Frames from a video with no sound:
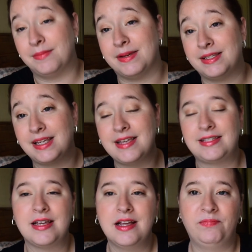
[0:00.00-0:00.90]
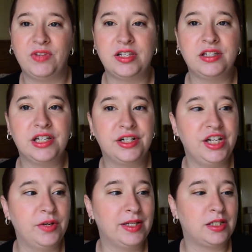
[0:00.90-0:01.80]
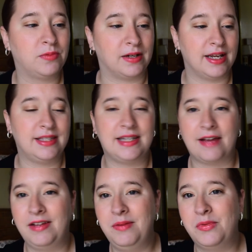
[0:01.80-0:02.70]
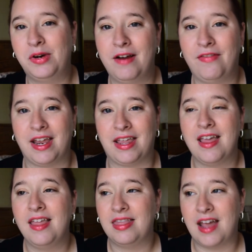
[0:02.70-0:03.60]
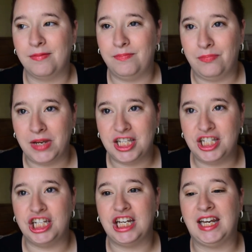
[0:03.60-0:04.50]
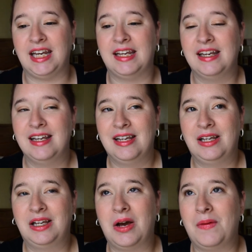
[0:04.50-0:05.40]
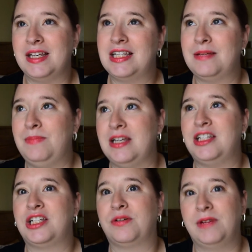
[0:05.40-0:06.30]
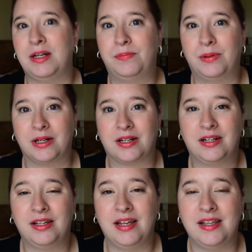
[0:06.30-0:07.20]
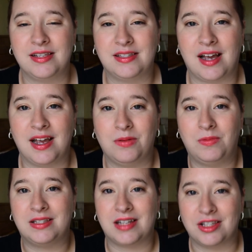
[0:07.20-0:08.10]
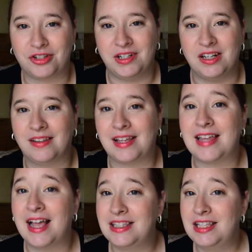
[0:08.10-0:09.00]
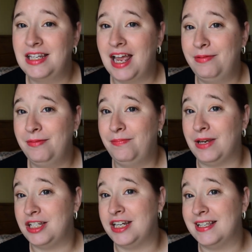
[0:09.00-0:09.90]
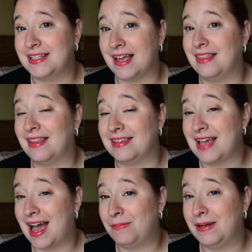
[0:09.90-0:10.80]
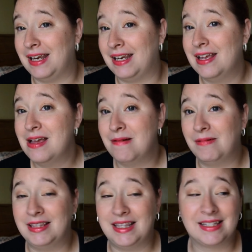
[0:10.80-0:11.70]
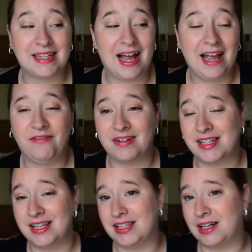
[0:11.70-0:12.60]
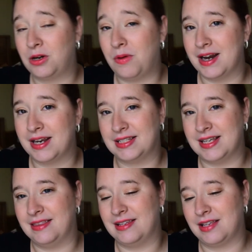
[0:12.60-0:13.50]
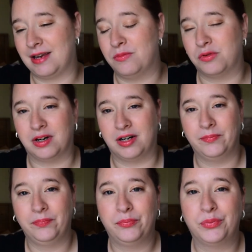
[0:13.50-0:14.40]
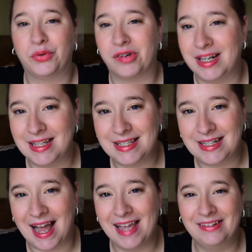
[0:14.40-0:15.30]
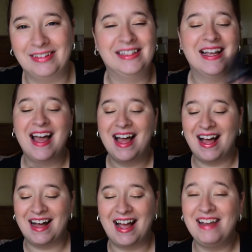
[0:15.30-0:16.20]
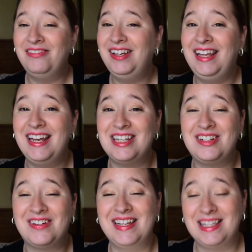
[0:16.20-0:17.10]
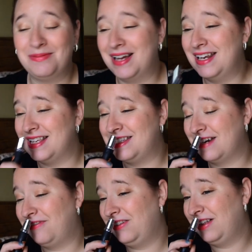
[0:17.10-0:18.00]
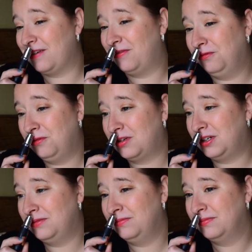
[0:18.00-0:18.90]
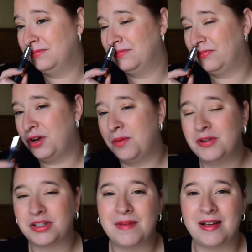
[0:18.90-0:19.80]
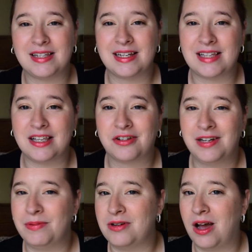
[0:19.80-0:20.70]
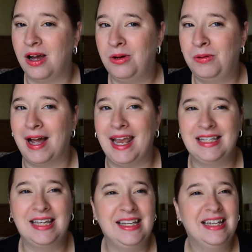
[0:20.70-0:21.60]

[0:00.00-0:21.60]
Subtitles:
Hibiscus. This is their newest one. It's definitely more of like that beachy, going to the beach to read a book in the sun with sunscreen on. Like that's the type of beachy scent that's happening with this guy versus the aquatic scent that's like more marina style. I really enjoy this one. It's definitely like floral, almost smells like sunscreen, but not quite.